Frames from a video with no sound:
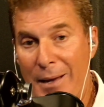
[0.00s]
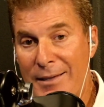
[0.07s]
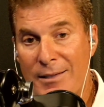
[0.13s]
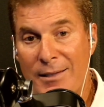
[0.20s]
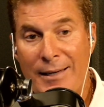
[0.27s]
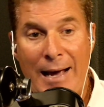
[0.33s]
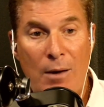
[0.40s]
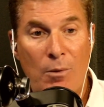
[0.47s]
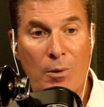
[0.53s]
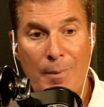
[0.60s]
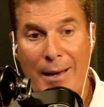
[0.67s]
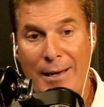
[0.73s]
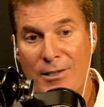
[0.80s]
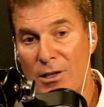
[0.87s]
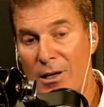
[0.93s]
Now we're
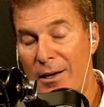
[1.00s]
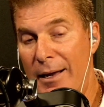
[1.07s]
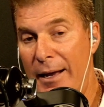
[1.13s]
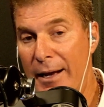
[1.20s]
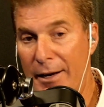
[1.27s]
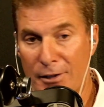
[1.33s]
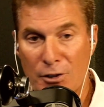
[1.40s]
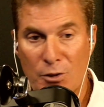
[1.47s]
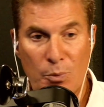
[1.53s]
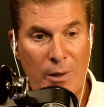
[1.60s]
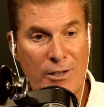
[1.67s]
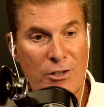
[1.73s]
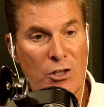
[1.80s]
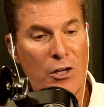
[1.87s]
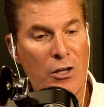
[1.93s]
basing it on a Harris
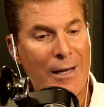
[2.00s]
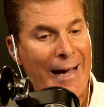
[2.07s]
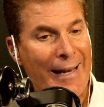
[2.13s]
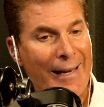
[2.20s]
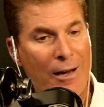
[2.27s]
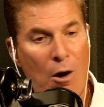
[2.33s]
win. So you got to go